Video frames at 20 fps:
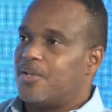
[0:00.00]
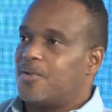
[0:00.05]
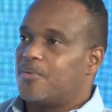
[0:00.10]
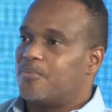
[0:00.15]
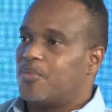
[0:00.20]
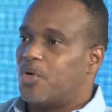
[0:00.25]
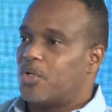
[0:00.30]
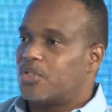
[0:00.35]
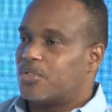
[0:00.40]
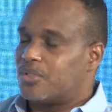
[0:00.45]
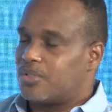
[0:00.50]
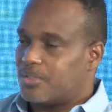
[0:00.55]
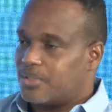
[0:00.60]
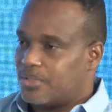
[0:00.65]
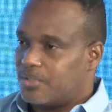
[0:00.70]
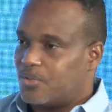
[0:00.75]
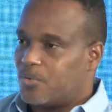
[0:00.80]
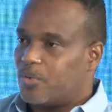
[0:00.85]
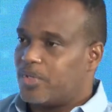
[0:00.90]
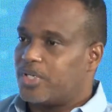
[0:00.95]
But,
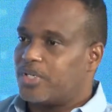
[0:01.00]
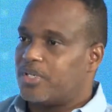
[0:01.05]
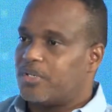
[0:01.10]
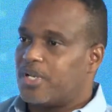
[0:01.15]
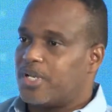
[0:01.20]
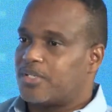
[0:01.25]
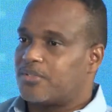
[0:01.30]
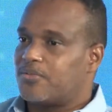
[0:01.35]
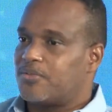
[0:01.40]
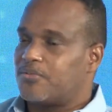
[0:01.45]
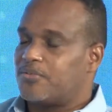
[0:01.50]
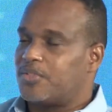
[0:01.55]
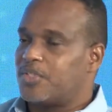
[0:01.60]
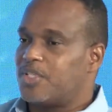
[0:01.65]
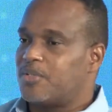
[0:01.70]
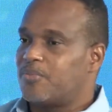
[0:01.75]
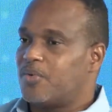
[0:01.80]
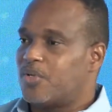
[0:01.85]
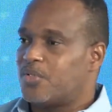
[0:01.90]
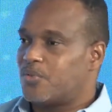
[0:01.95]
within the next
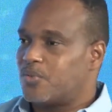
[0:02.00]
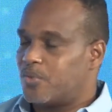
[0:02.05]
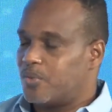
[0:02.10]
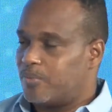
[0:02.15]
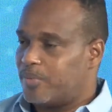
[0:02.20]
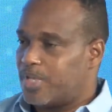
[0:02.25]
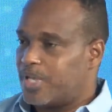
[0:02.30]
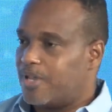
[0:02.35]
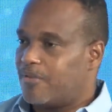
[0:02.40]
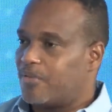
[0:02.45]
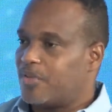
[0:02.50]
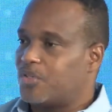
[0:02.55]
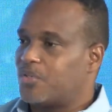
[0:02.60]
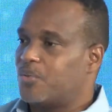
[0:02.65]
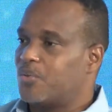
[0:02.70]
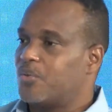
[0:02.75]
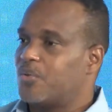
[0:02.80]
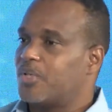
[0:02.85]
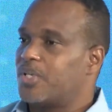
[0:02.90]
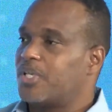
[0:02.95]
15 months, we'll be having
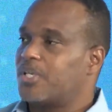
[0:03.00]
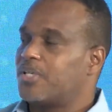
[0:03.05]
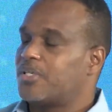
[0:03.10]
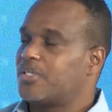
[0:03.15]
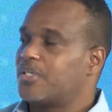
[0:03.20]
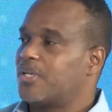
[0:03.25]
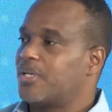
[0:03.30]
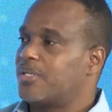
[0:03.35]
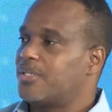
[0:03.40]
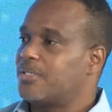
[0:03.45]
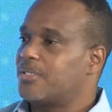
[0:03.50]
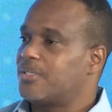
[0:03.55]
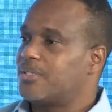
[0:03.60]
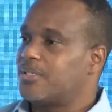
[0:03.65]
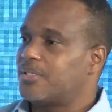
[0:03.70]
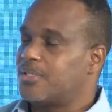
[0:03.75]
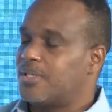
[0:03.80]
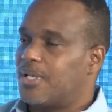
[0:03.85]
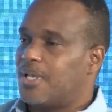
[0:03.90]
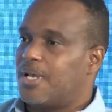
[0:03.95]
new locations.